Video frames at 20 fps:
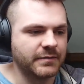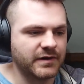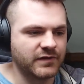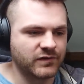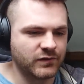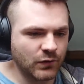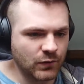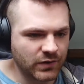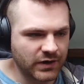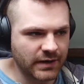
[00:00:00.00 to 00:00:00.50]
but
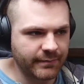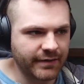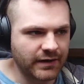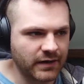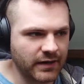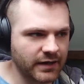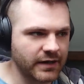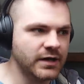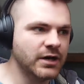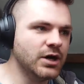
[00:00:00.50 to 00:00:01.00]
it's talking
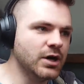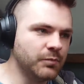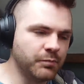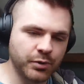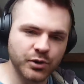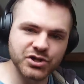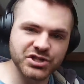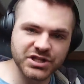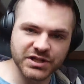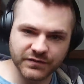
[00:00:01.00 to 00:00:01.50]
about, like,
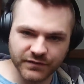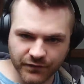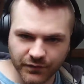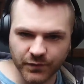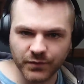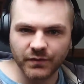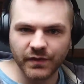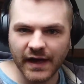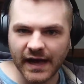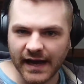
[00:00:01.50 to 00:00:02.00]
pushing
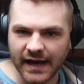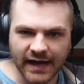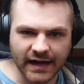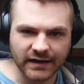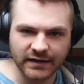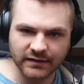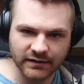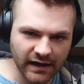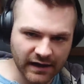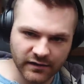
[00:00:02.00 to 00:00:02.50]
through that
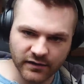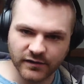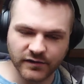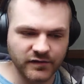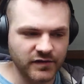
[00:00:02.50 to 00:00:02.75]
and